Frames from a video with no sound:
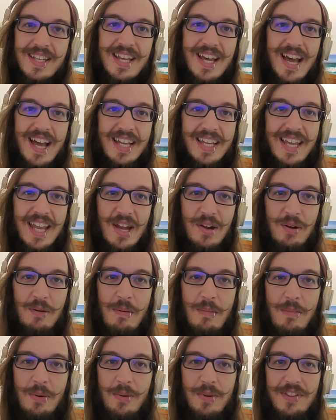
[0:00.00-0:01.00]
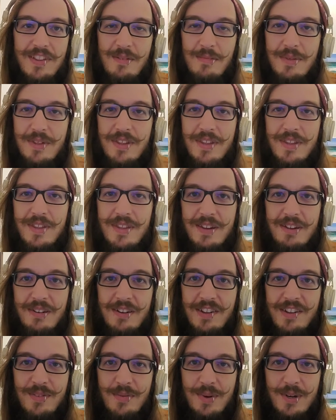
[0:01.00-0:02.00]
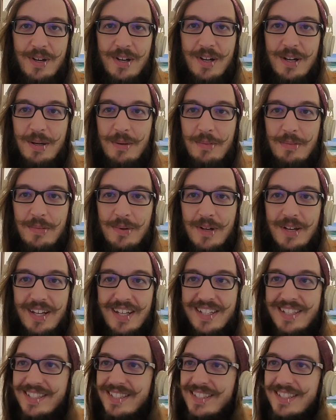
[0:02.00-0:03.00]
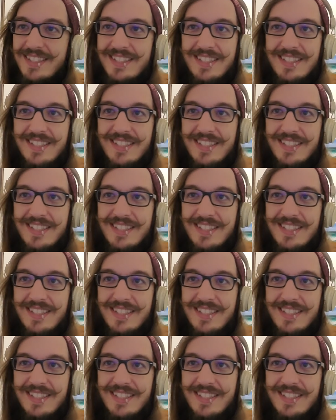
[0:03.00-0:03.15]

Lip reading: I can't remember what some of the theories were, but